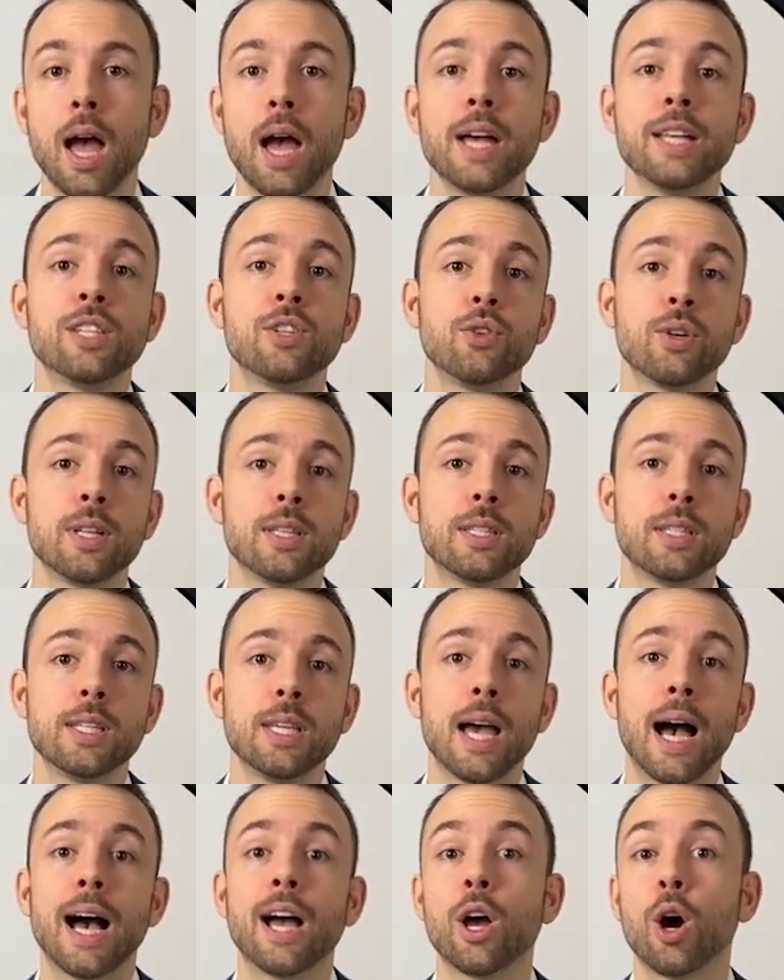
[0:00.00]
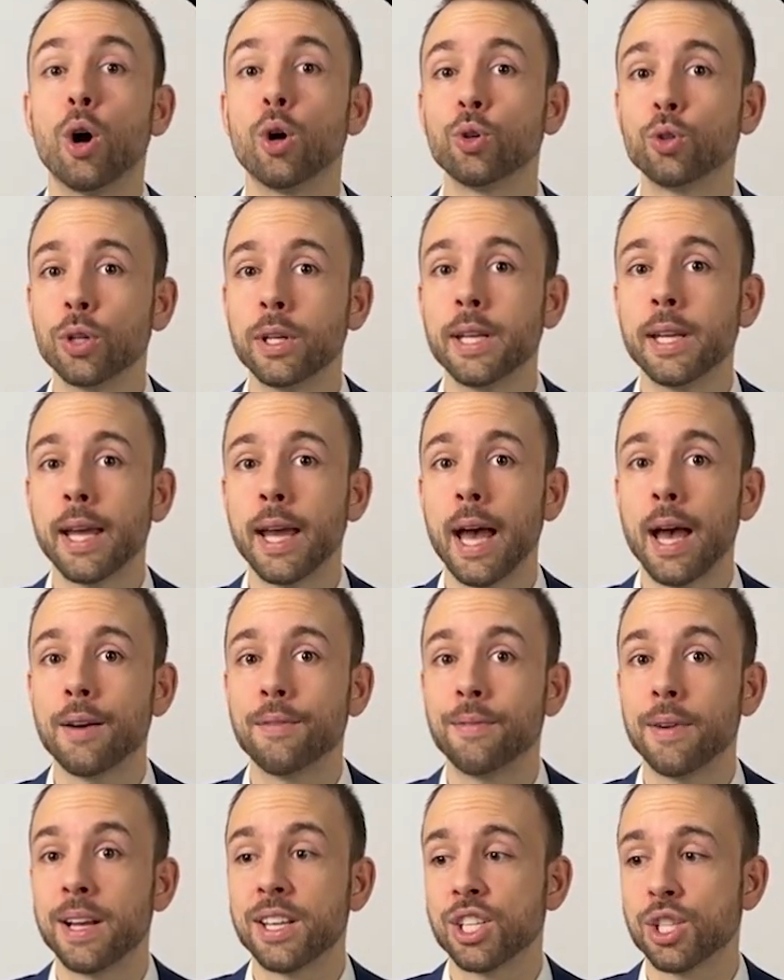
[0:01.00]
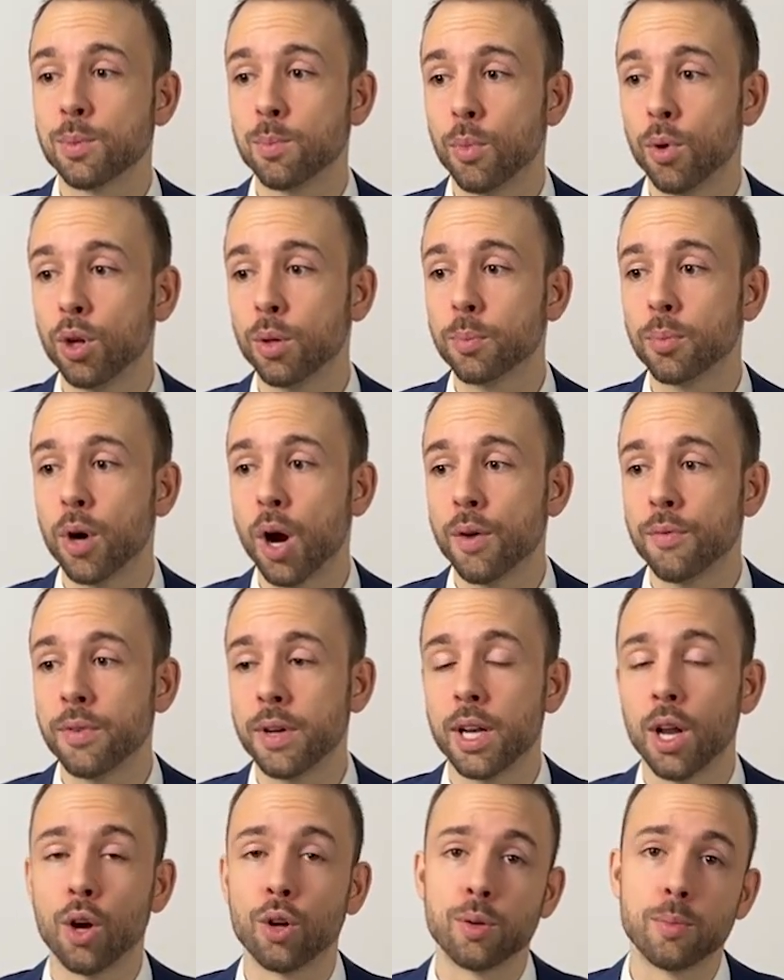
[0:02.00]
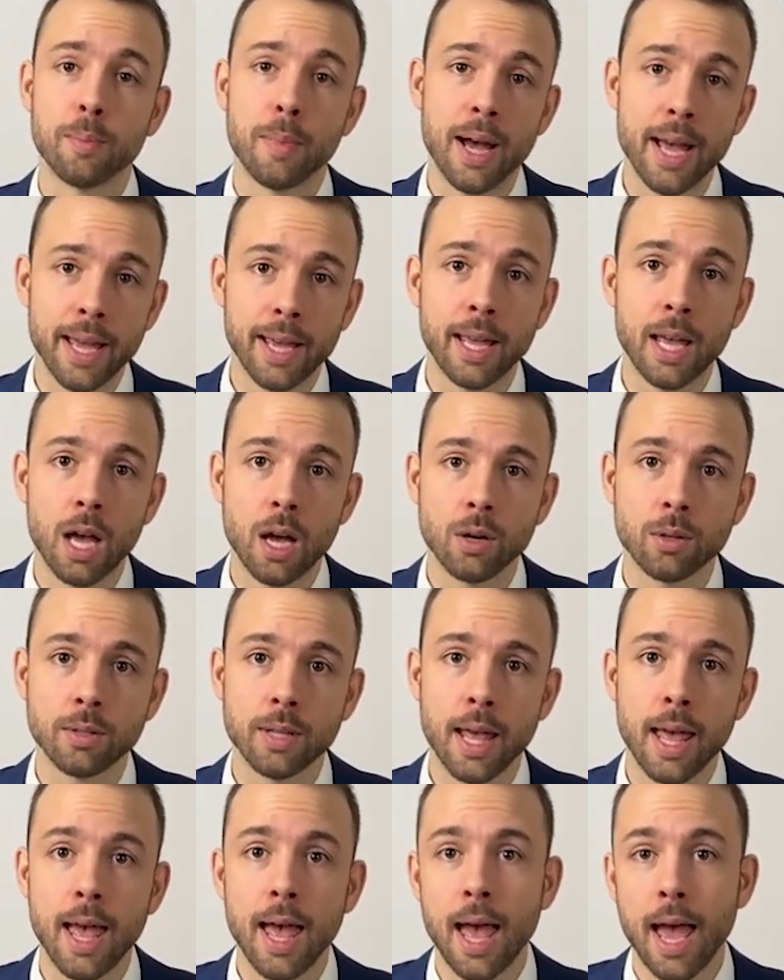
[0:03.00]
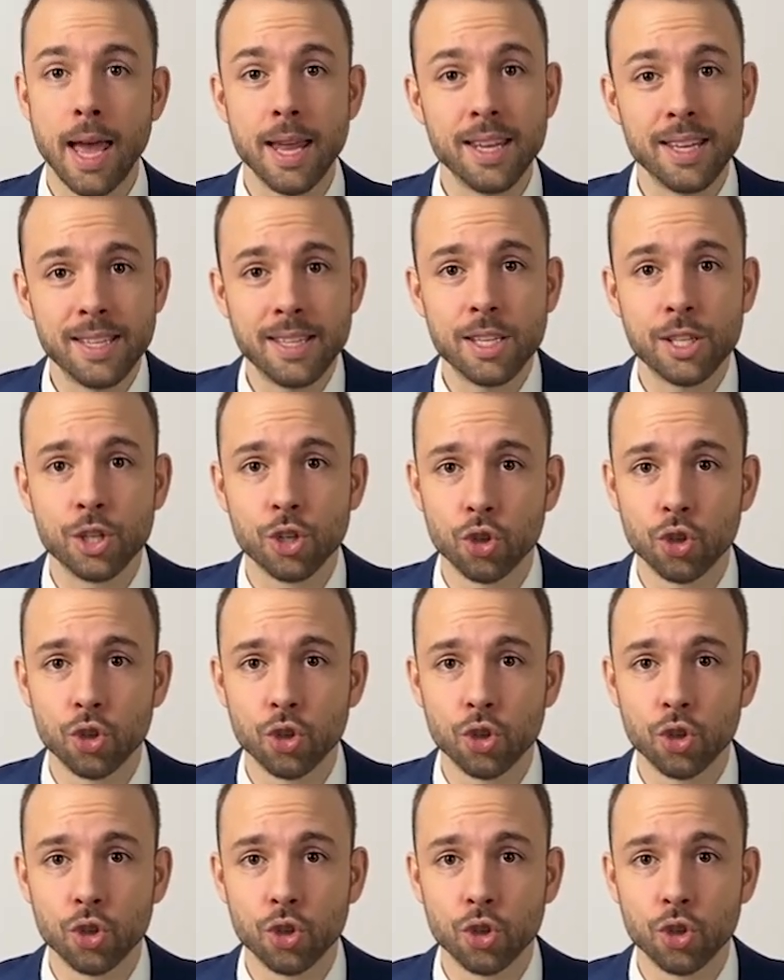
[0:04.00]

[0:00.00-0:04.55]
My public portfolio at the beginning was equal to $2,000.